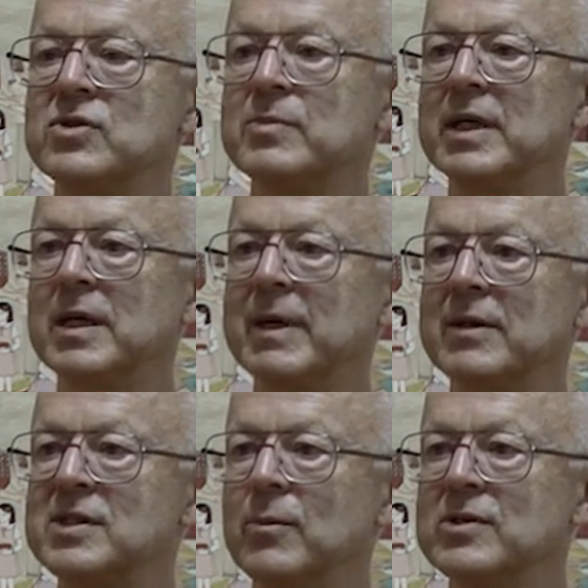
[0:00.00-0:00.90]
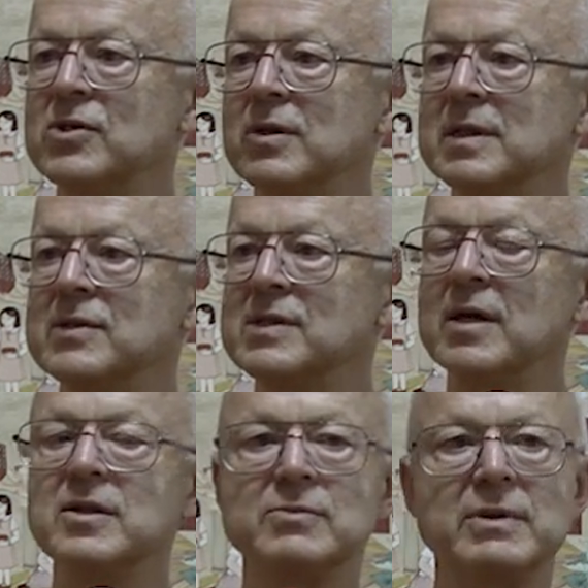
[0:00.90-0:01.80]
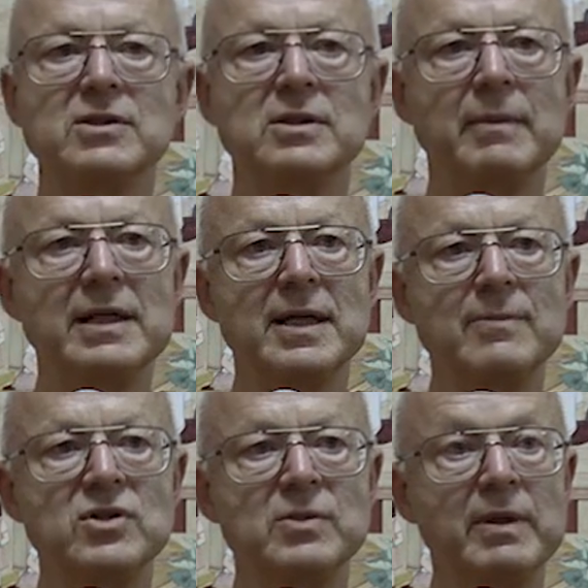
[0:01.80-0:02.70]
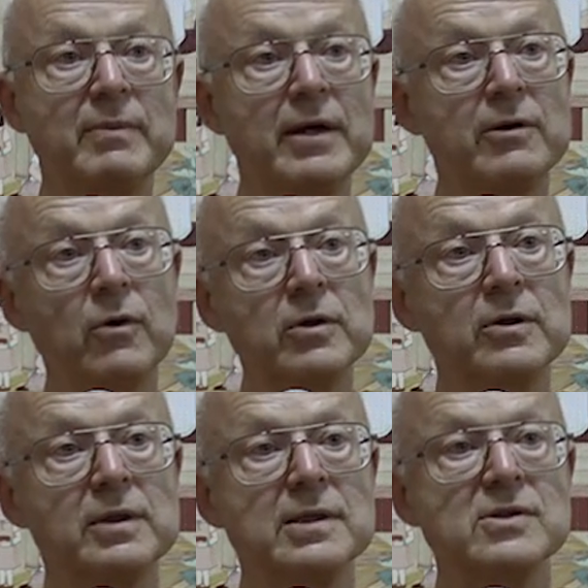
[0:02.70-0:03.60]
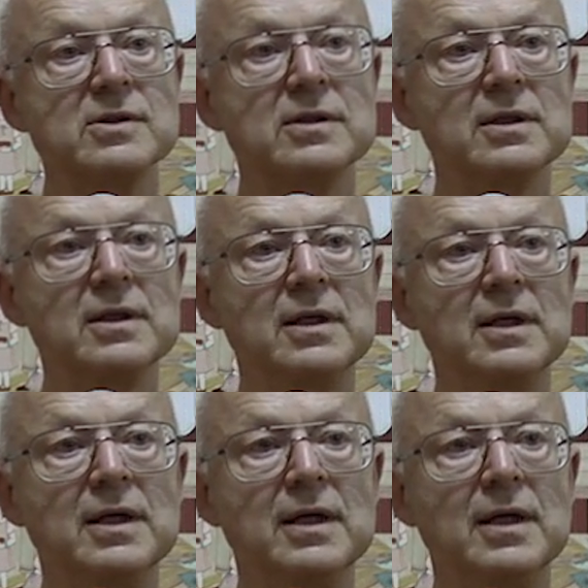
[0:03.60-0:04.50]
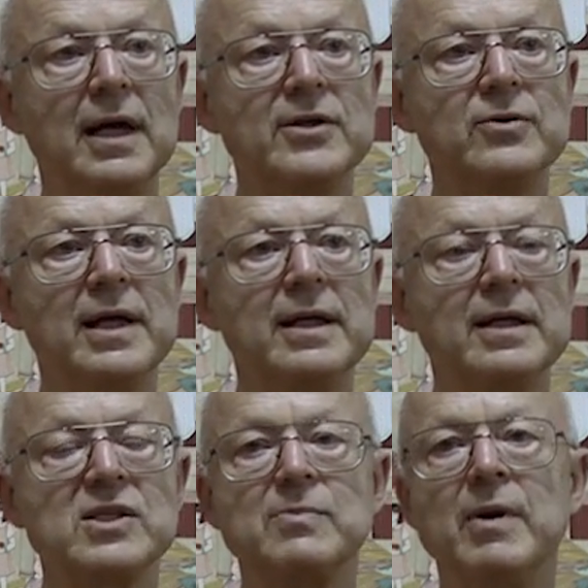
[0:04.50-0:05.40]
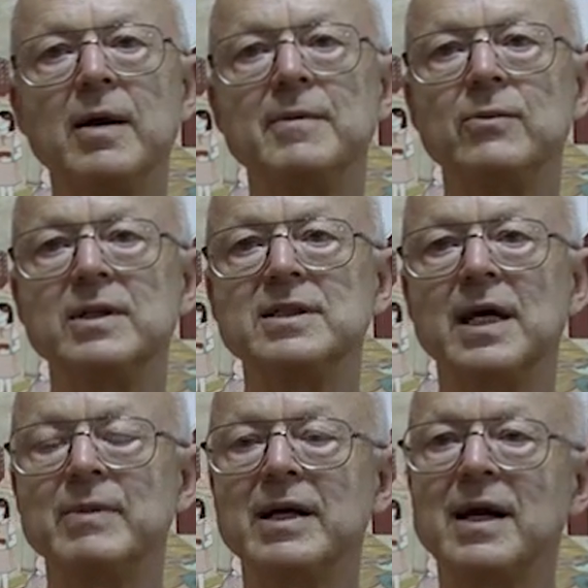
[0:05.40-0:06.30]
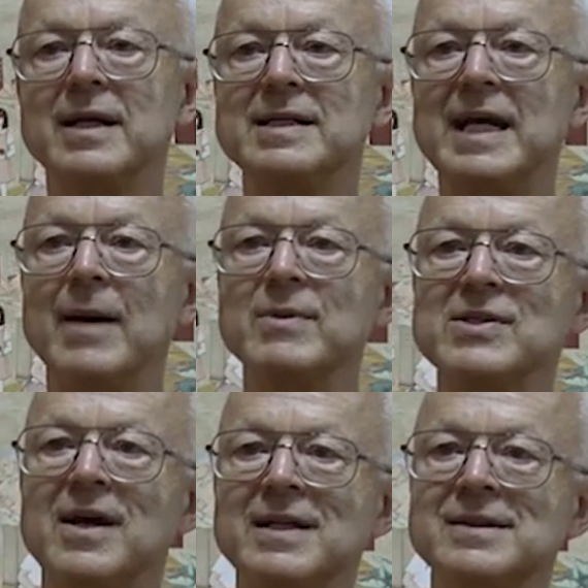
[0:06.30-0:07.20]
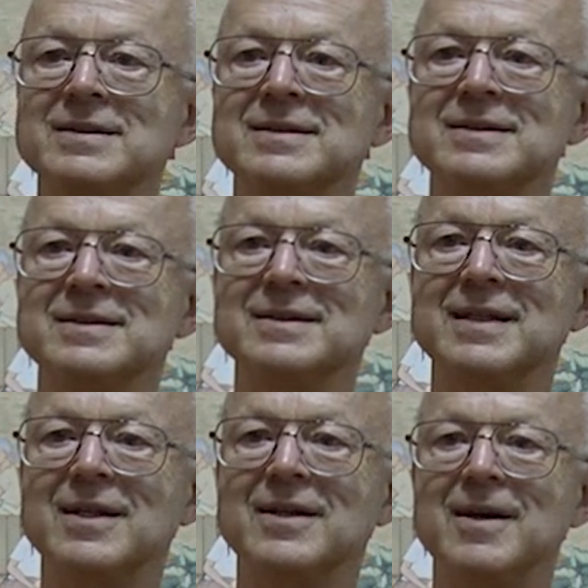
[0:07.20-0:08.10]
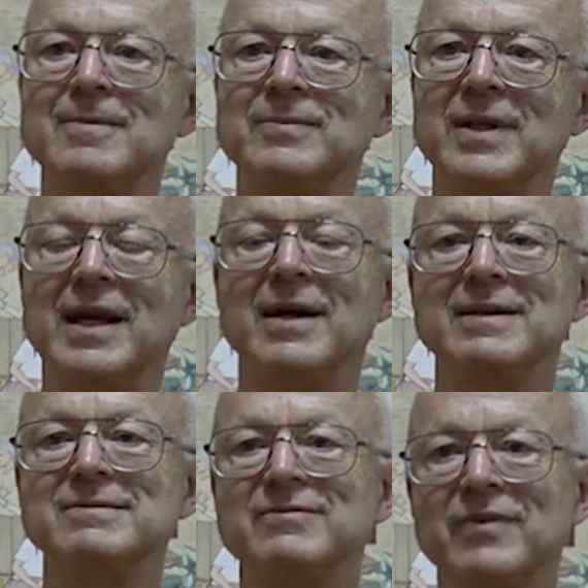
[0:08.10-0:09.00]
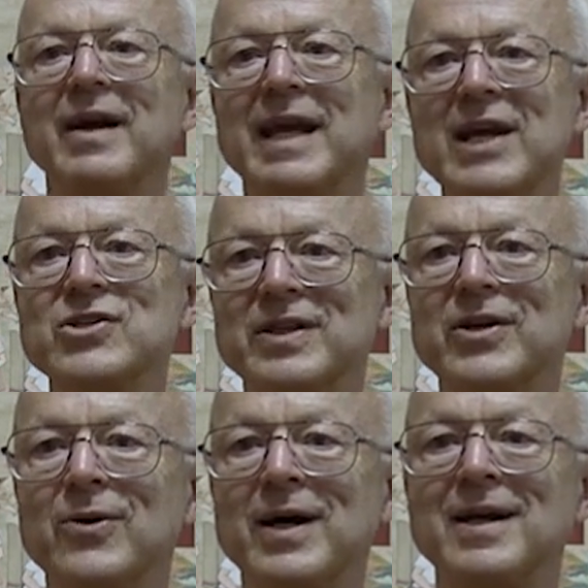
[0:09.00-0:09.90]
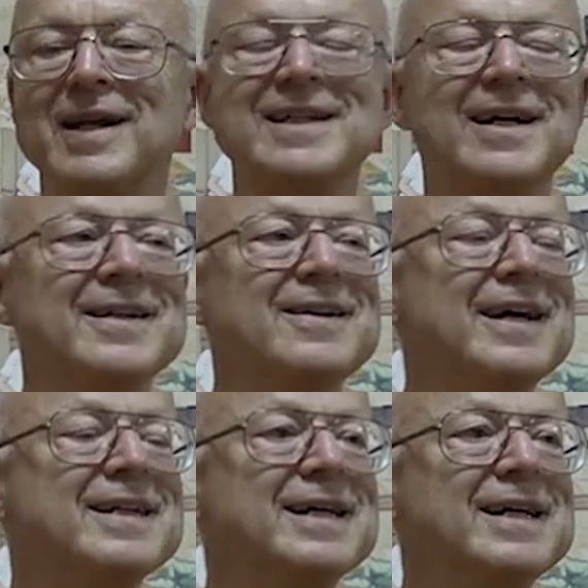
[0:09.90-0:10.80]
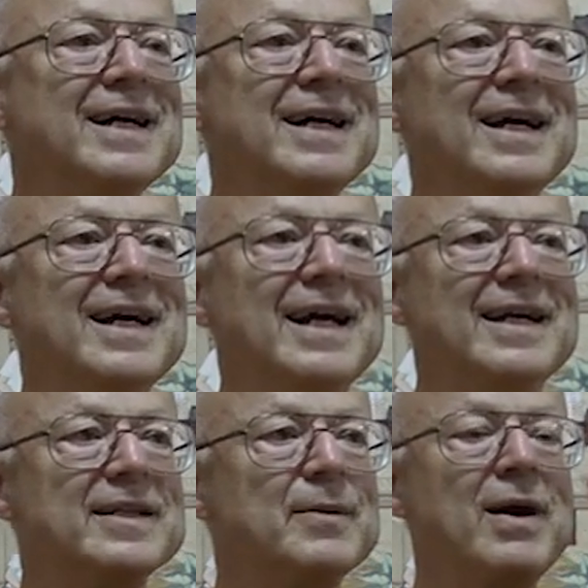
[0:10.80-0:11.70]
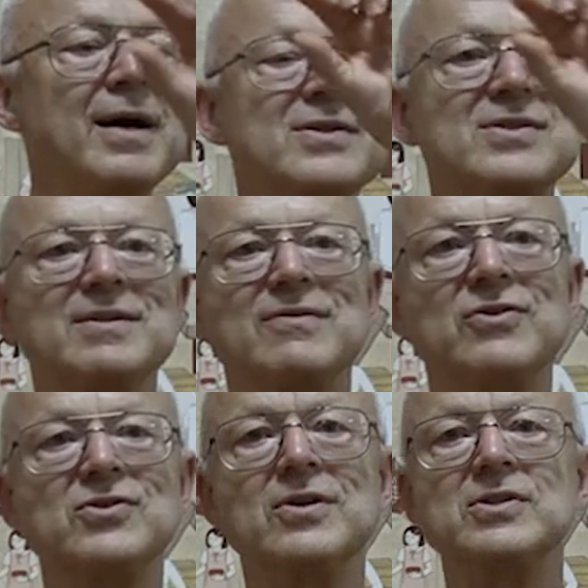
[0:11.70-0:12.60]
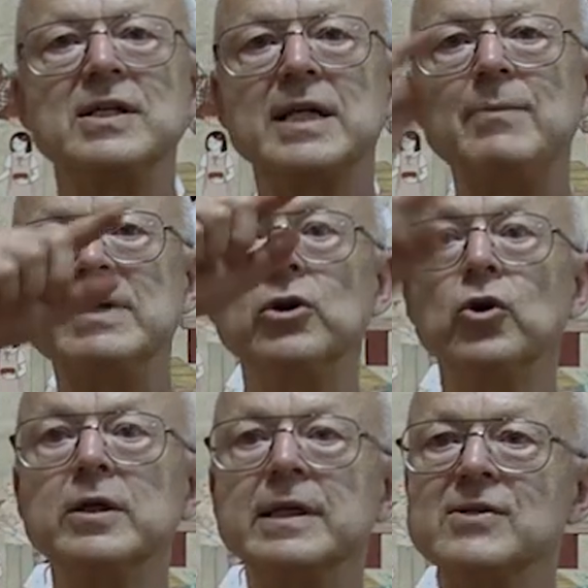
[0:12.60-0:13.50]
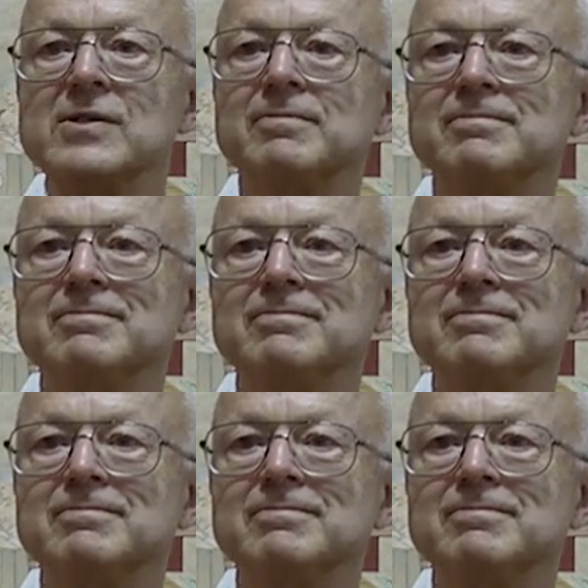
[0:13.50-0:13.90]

do you speak about someone's goodness? How many times do you speak about your own goodness? I tried an experiment one time. I got onto Amazon.com. I very occasionally go on, on online. And in the box for search, I typed in goodness